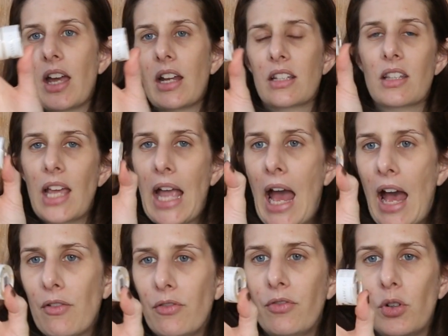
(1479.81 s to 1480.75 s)
it's like
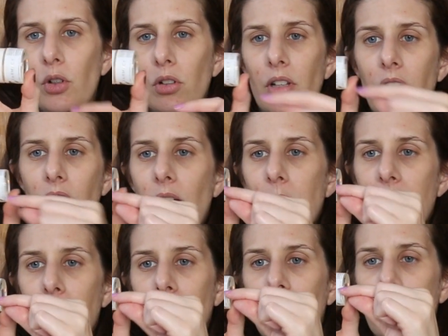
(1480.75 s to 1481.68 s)
half full. It comes up
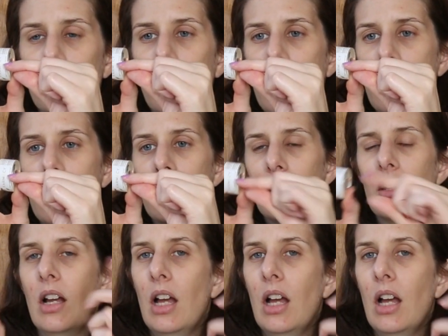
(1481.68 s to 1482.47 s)
to like right here.